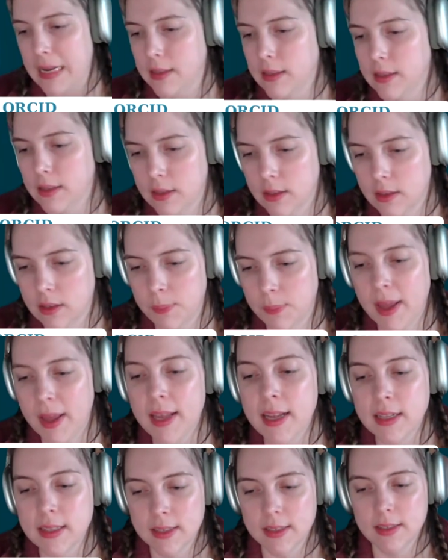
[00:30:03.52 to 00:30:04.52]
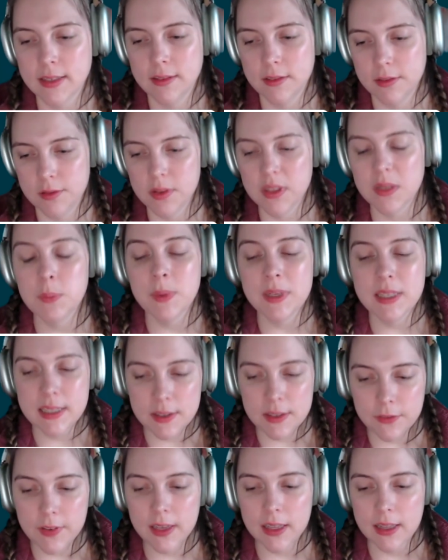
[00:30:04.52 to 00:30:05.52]
makes sense. But it's
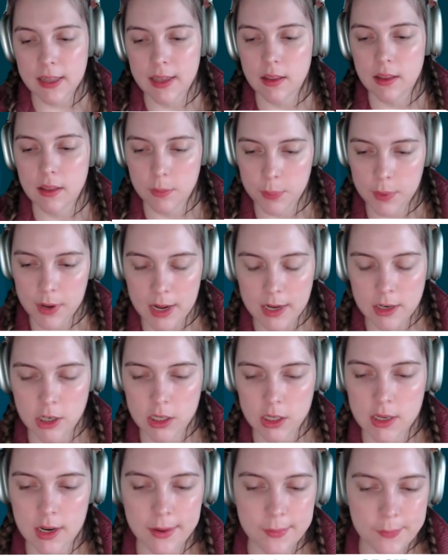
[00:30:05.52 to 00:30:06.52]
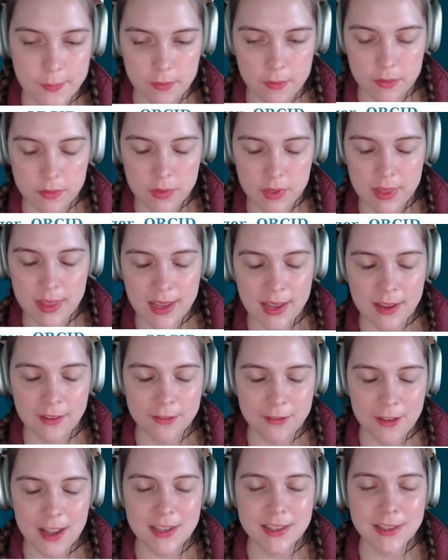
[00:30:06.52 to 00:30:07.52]
specifically the
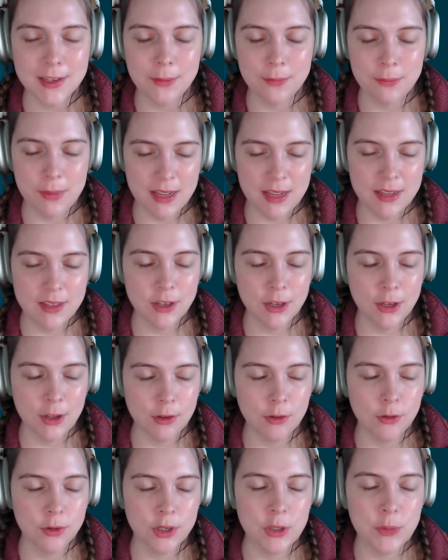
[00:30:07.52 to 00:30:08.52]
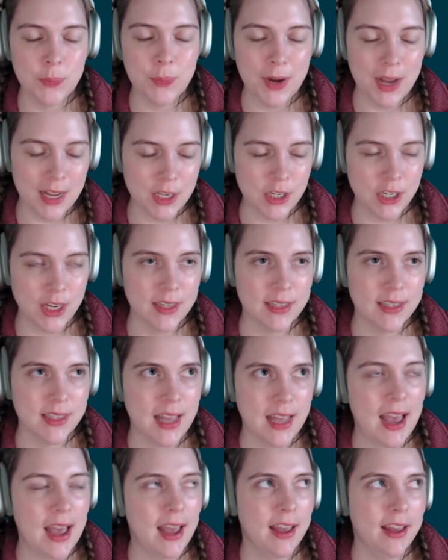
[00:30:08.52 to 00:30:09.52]
funds are meant to go towards projects
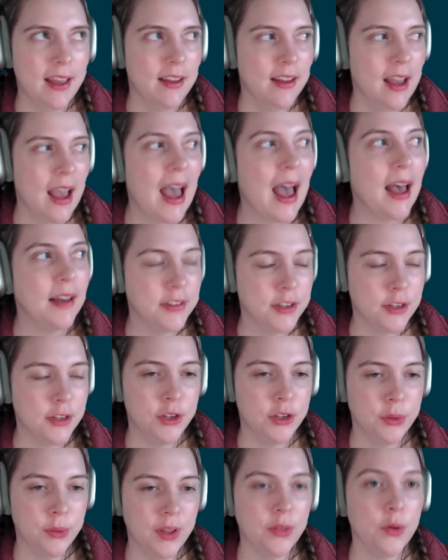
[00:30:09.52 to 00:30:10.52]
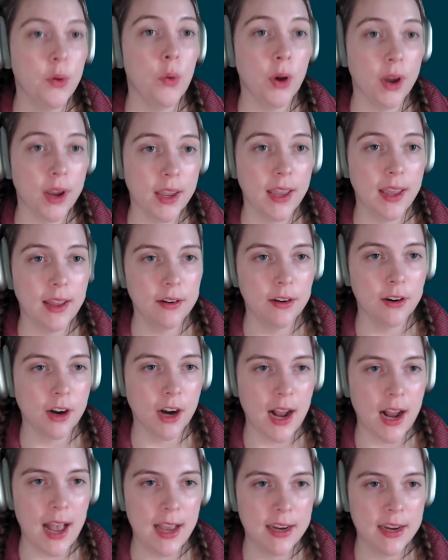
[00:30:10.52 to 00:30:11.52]
that have to do with Orchid,
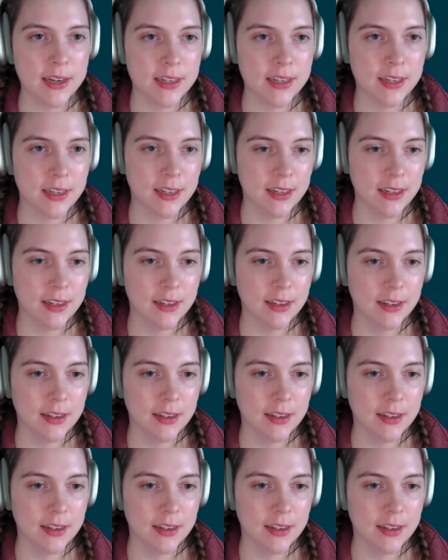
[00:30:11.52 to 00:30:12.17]
correct?